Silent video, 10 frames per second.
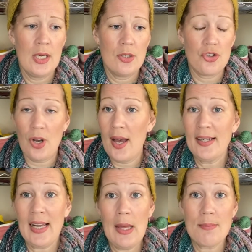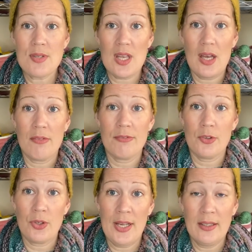July clubs have
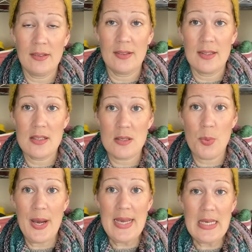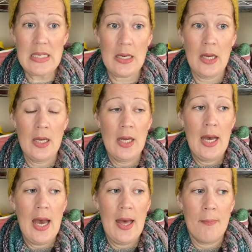gone out this week.
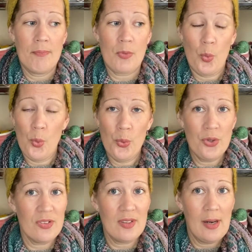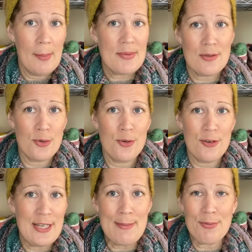Um, August clubs are
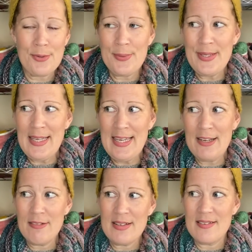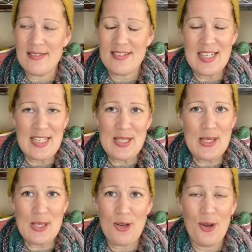already brewing here and it's,
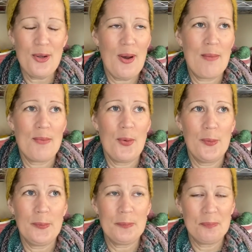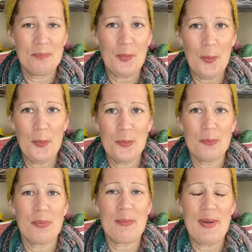you know, I'm all, all
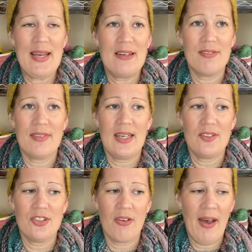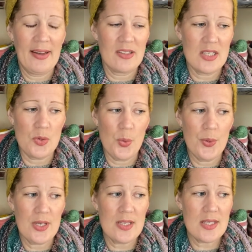prepared for that to go out in
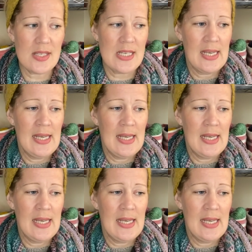August.